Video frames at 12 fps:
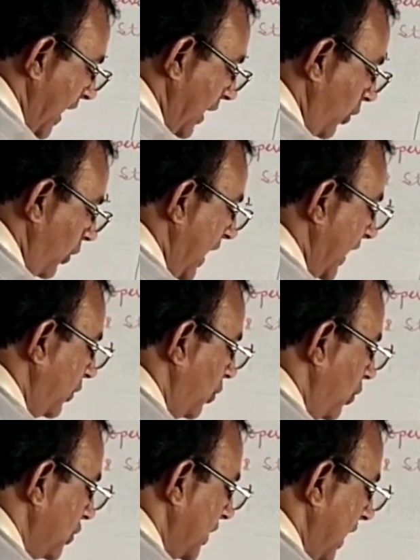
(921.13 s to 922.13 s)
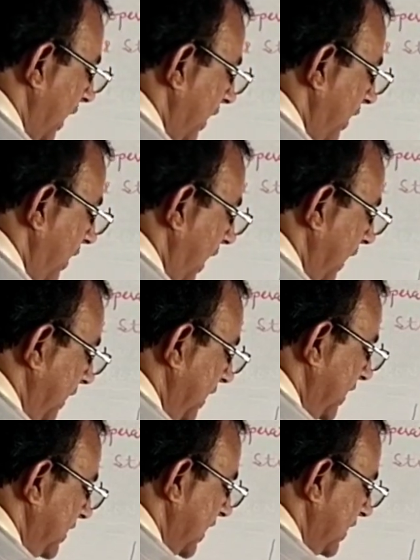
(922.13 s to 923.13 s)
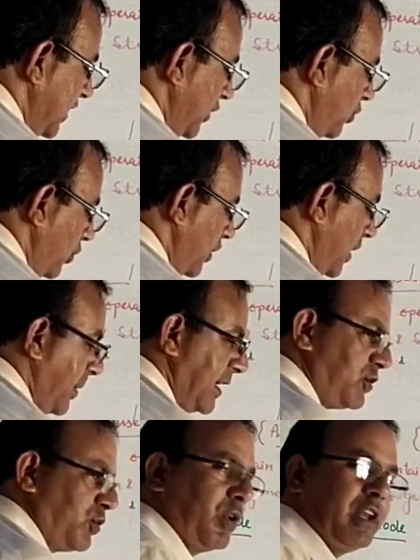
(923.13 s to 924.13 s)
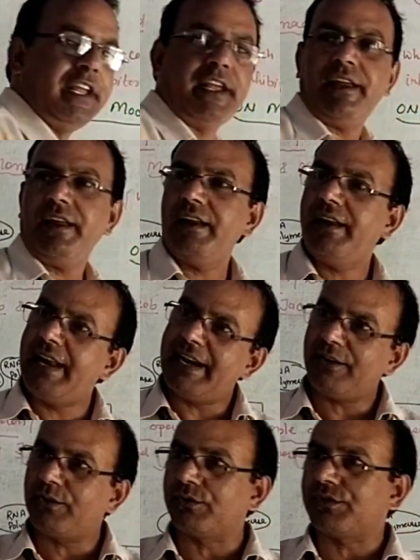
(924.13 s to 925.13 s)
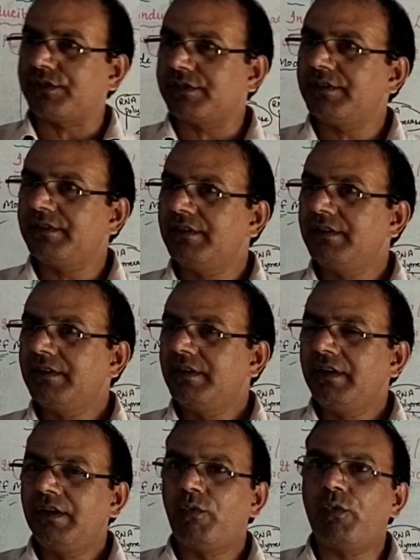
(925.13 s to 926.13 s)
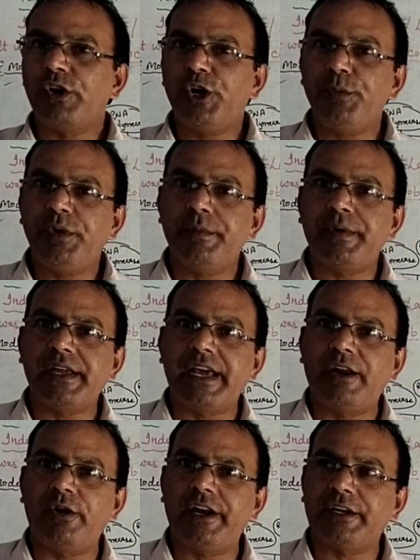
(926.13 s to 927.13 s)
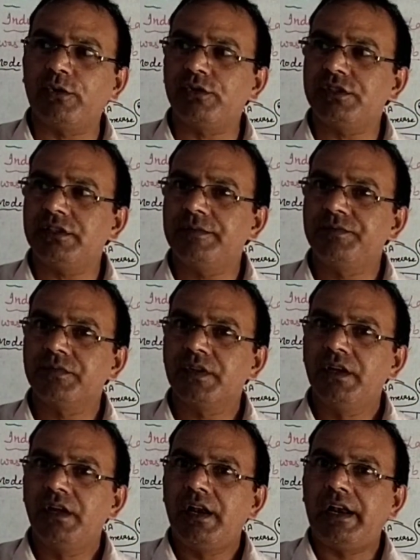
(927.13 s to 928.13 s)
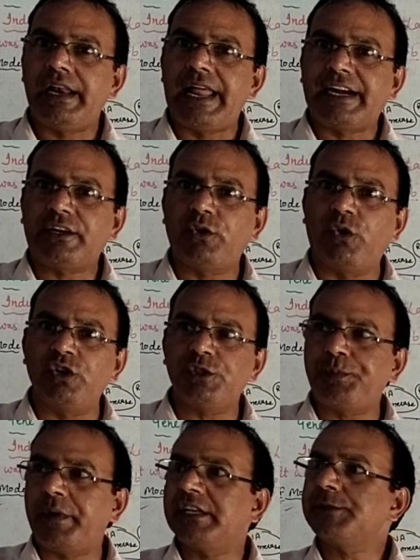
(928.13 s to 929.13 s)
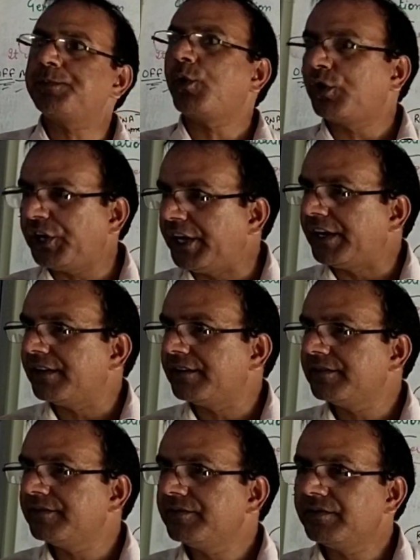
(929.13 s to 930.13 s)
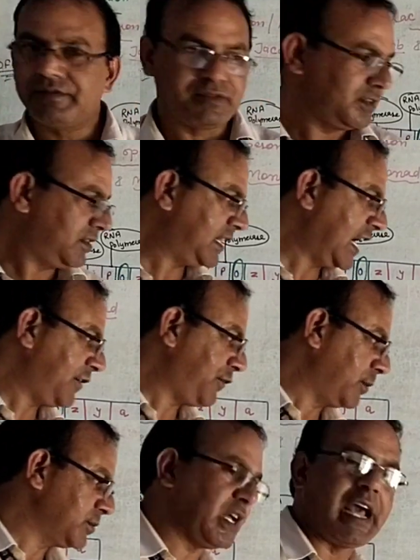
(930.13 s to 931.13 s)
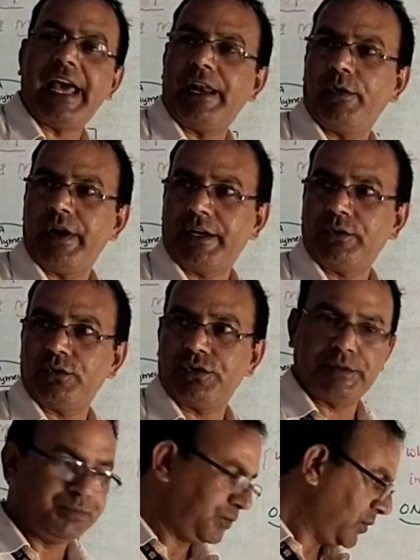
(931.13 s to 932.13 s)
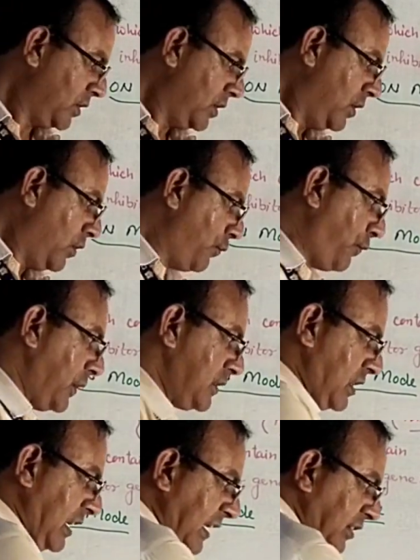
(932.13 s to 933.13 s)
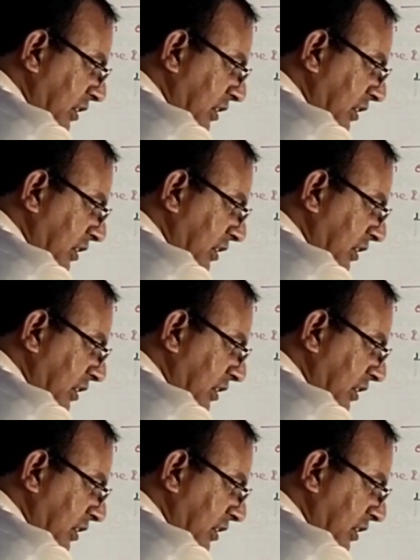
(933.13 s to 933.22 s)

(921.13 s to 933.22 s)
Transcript: allolactose and 90 change into remains only lactose. What do you mean by allolactose? Lactose plus protein, that form the allolactose. Firstly,